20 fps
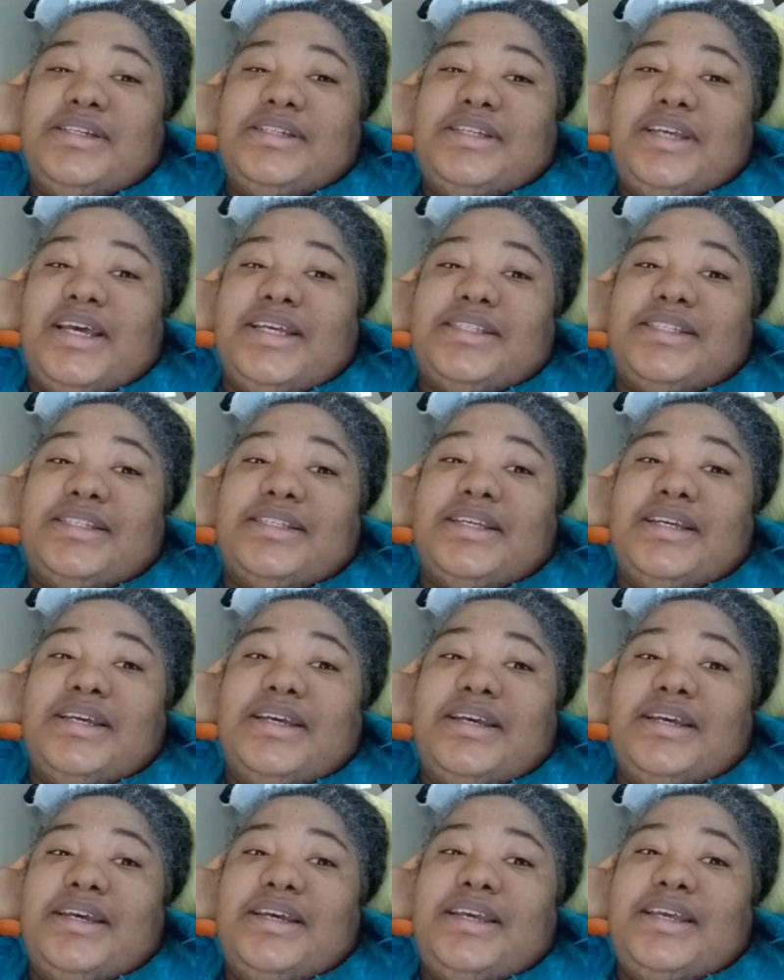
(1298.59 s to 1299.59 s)
Yes,
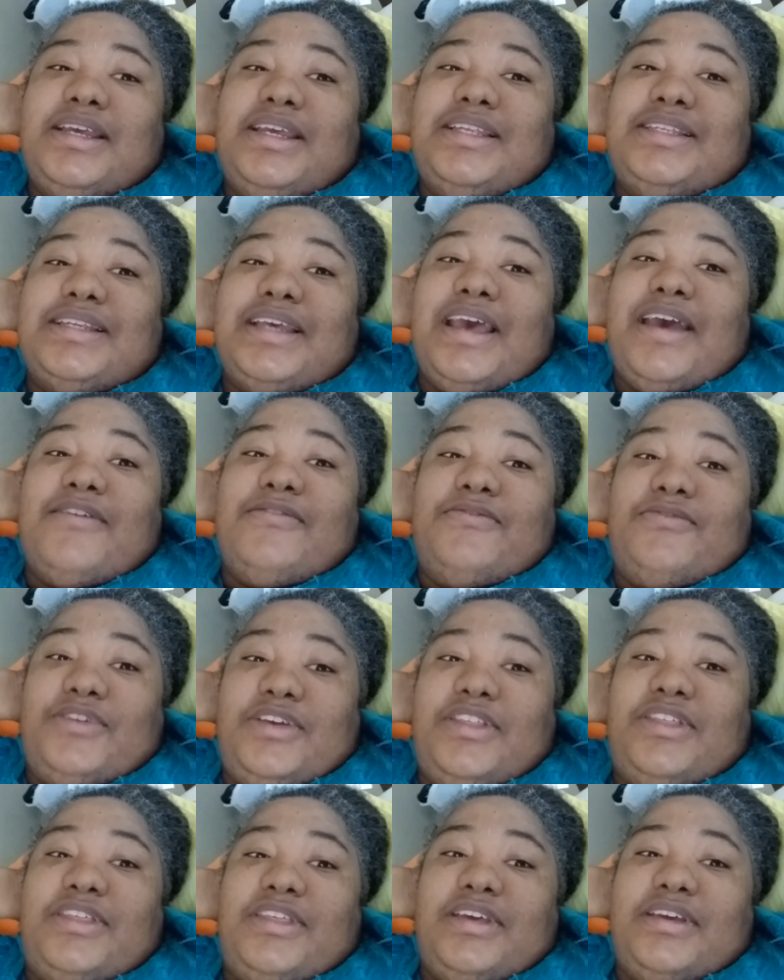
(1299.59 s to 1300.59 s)
he's
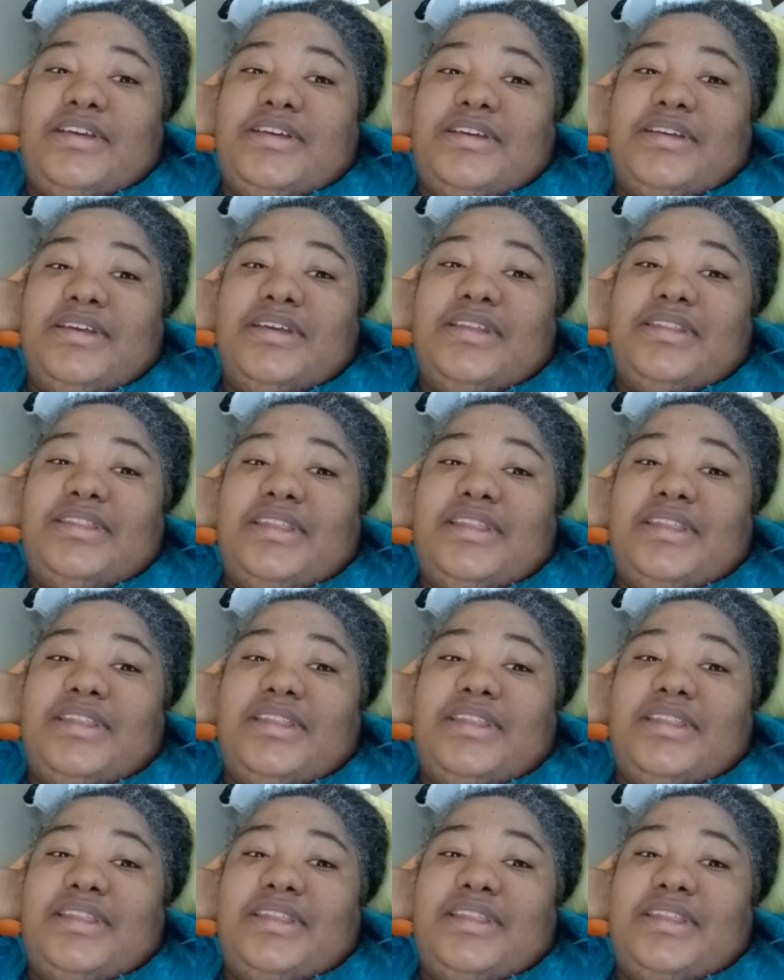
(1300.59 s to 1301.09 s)
everything